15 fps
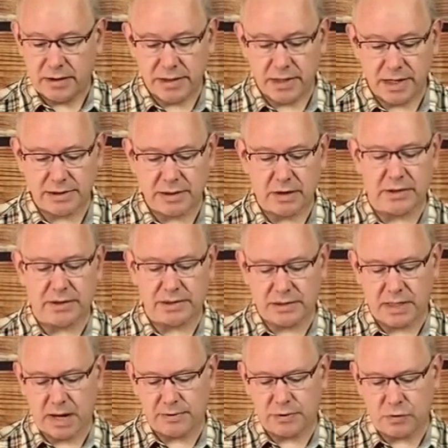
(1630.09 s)
These are the
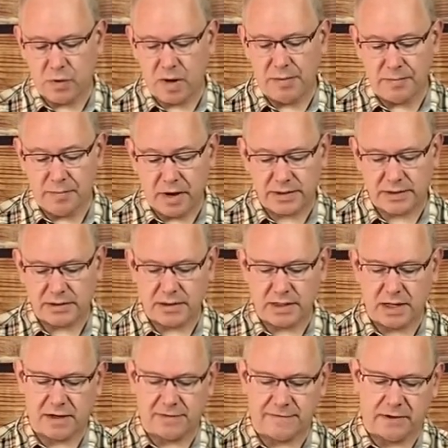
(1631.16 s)
steps we must
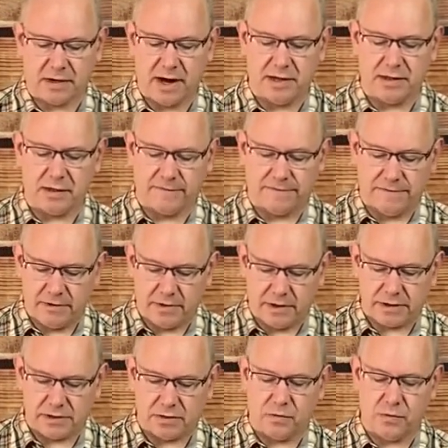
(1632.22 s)
take for God to fill
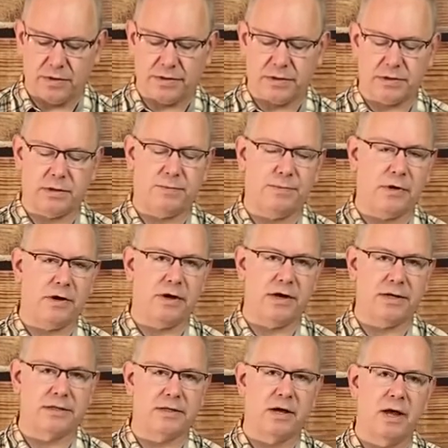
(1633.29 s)
us with His
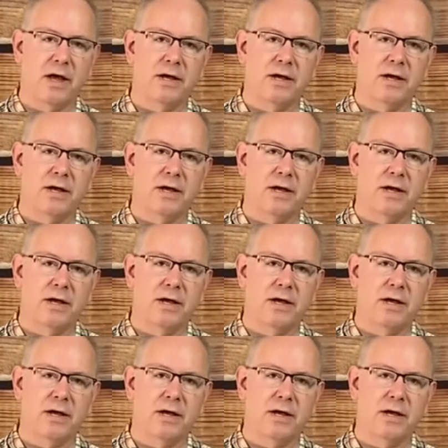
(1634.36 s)
Spirit